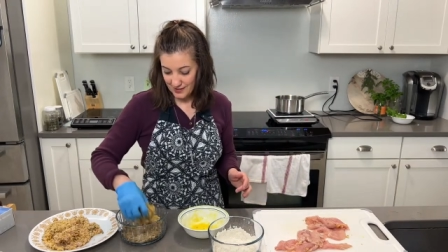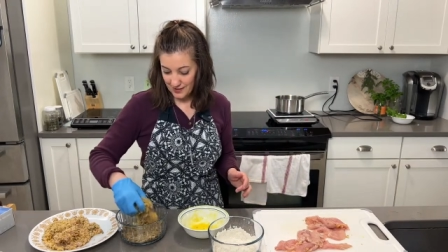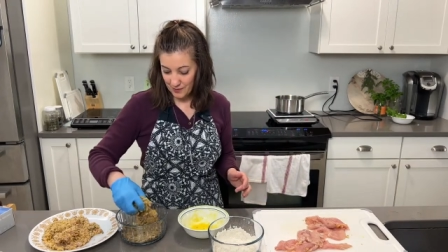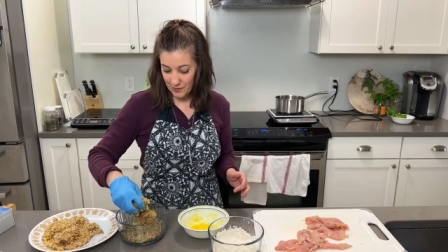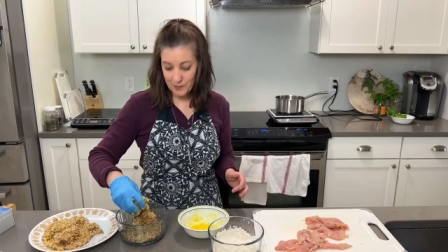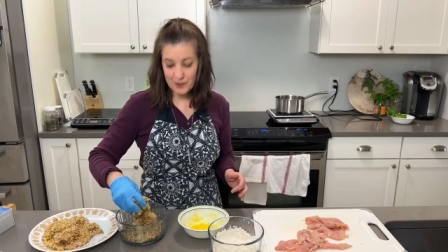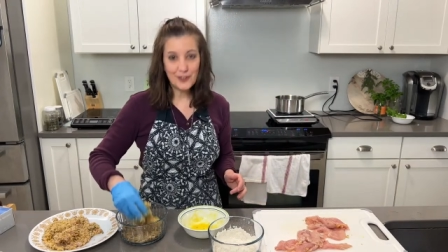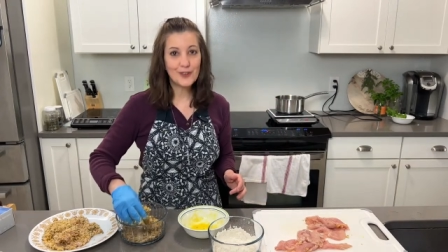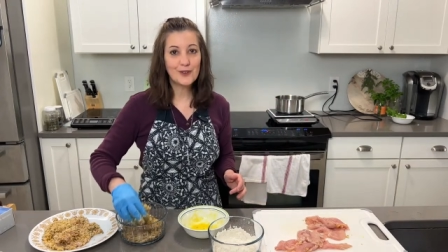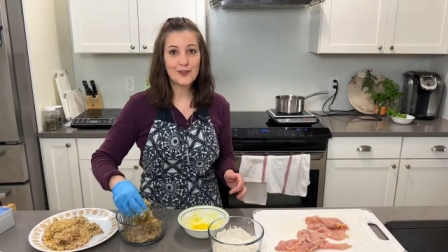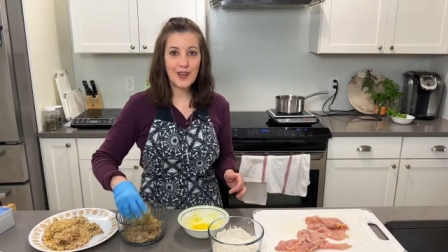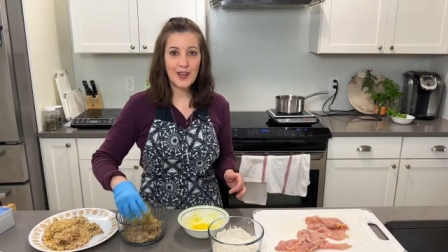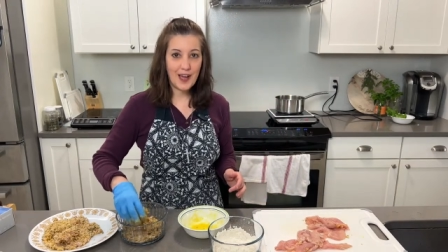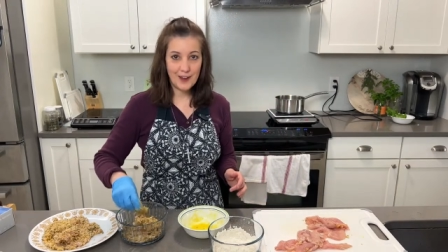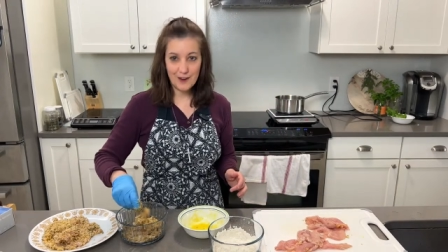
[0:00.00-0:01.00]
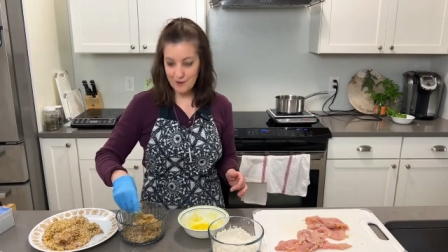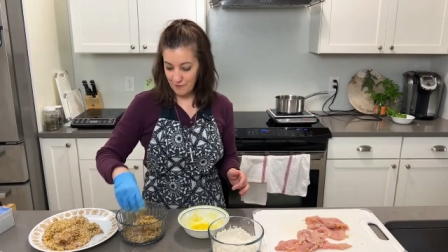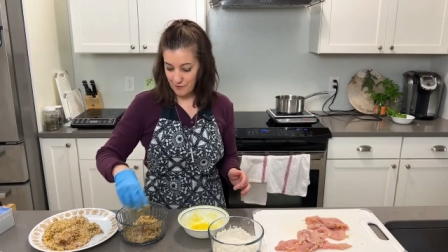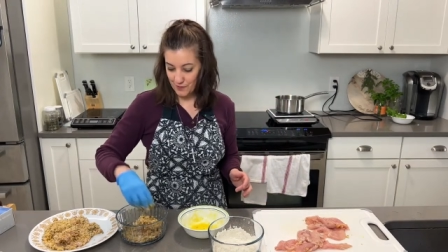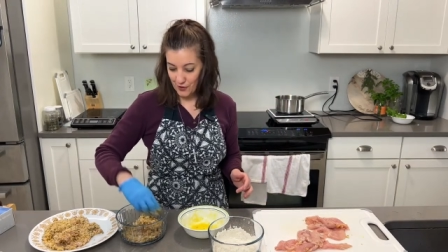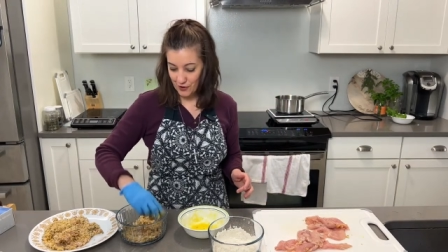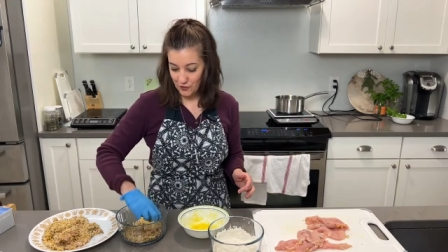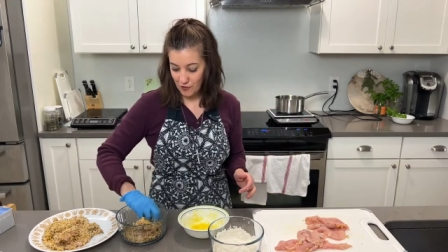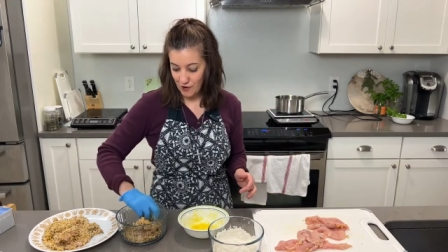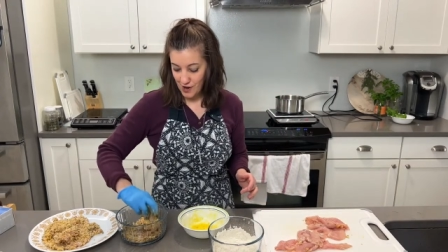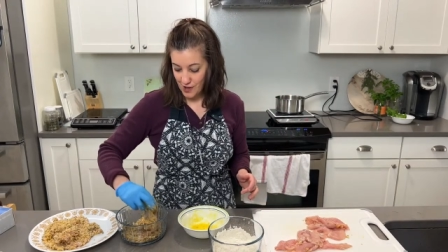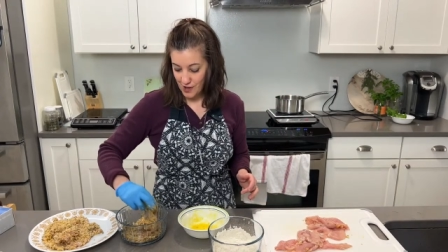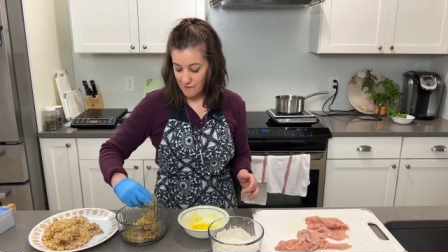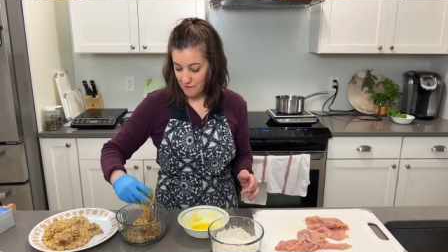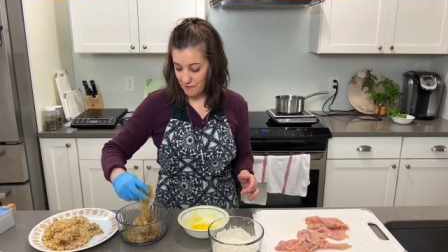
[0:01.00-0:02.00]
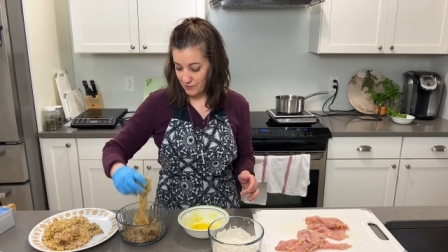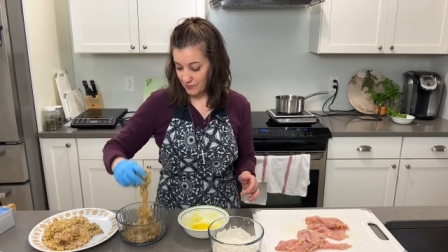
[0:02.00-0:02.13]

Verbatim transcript: and we'd be so tired from our drive,